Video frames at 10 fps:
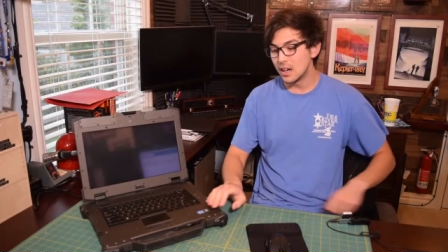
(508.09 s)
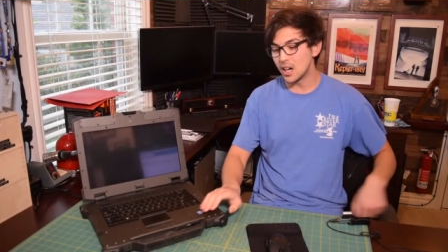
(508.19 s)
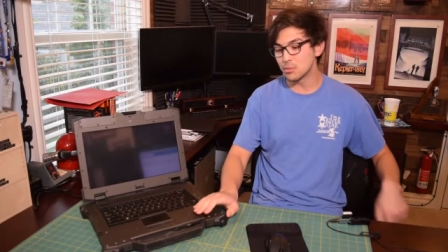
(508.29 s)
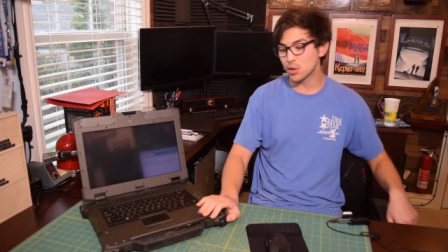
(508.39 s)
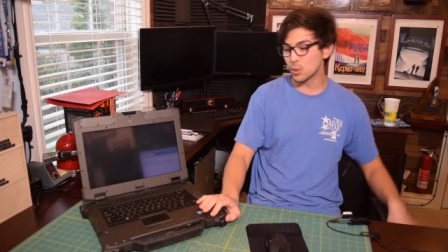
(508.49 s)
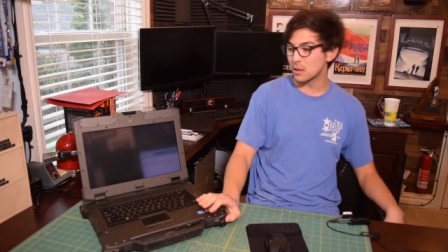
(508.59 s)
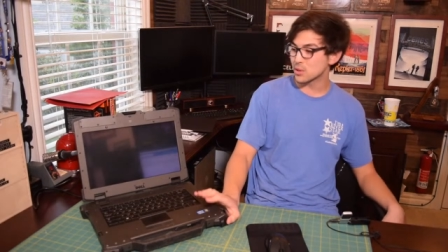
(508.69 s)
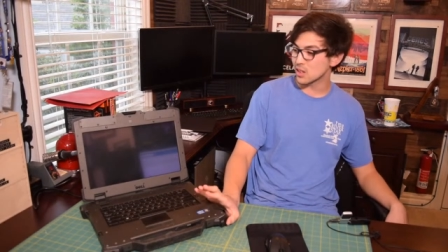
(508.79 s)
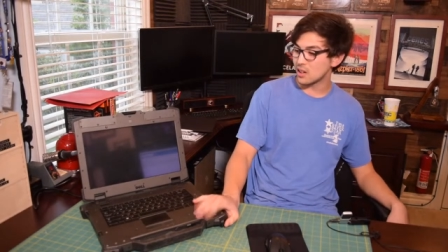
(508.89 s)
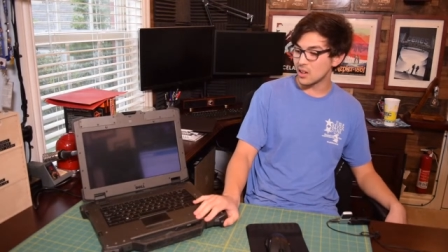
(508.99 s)
Um, so when I
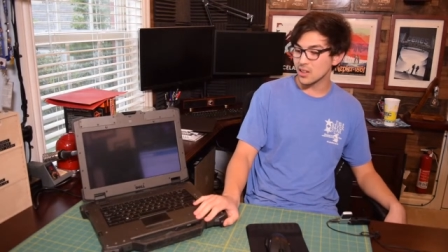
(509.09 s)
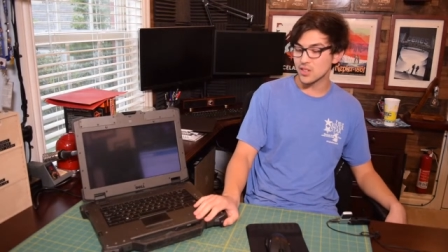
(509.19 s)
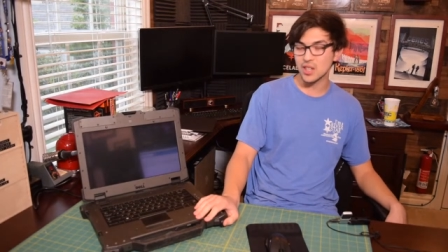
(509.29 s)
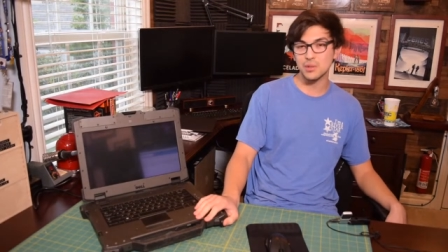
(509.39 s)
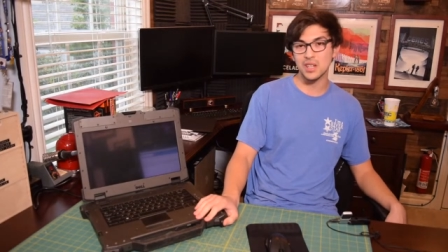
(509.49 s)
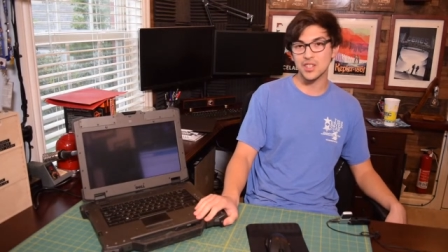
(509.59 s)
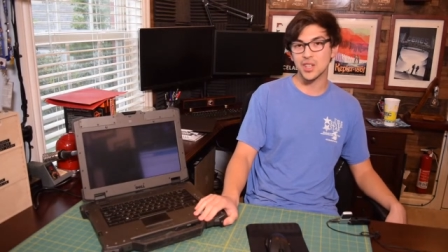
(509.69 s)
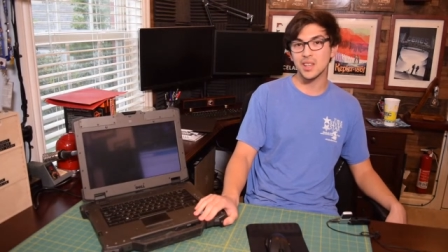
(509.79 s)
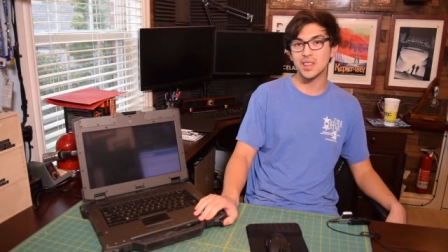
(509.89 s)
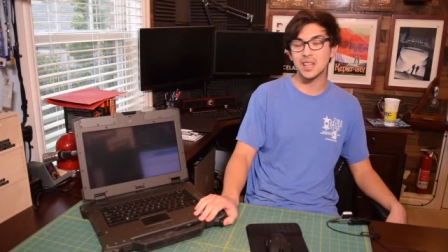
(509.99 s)
was in college, I was
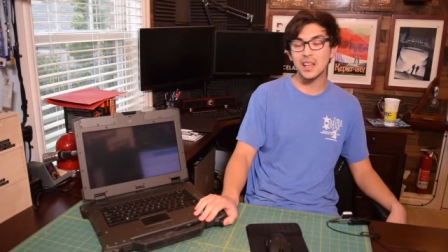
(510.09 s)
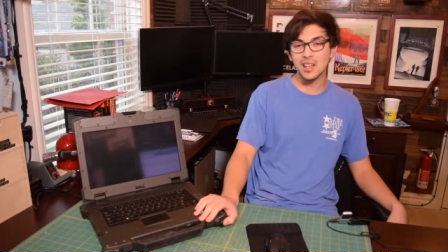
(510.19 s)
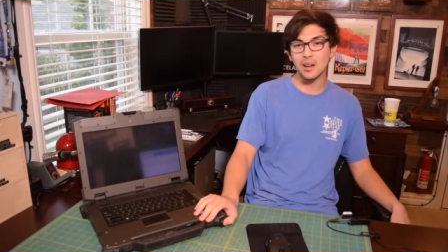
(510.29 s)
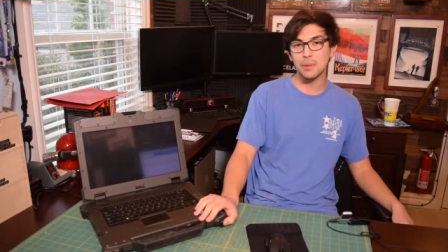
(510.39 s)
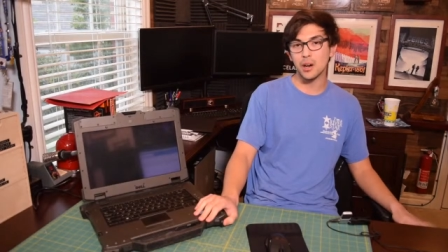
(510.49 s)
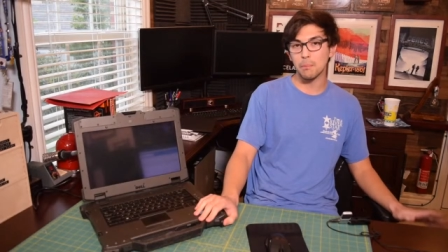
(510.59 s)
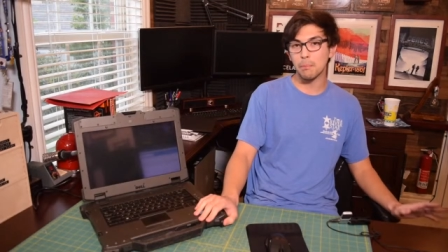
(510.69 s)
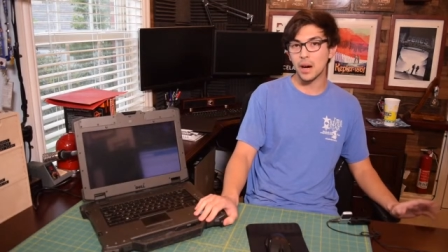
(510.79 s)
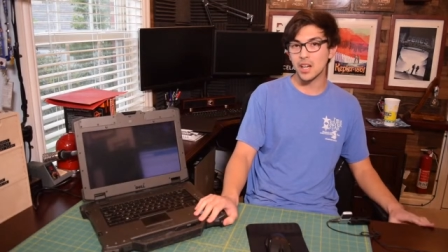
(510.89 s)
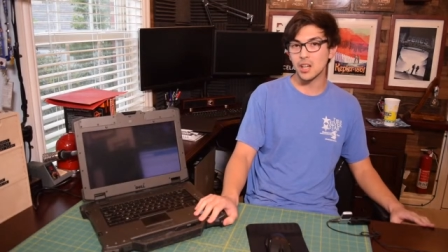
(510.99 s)
actually thinking
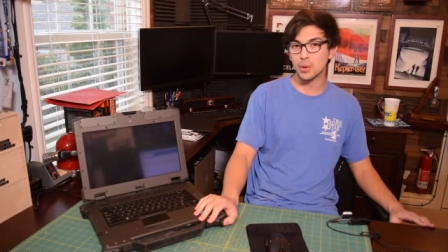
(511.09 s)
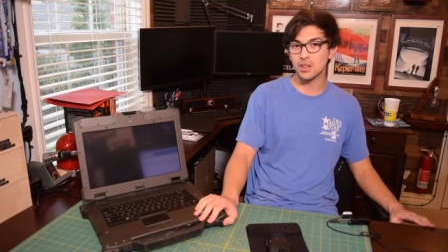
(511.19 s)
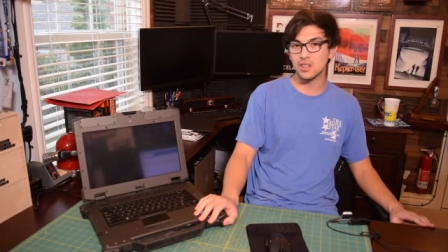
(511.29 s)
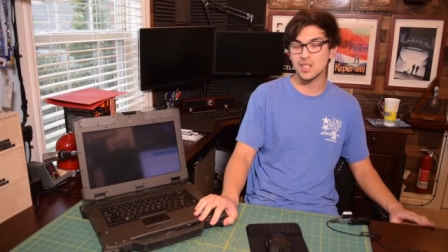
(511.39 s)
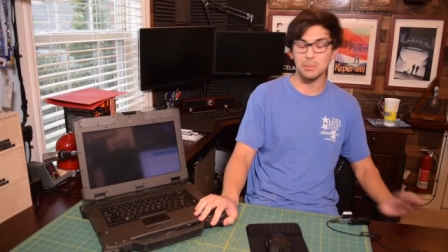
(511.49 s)
about buying one of these.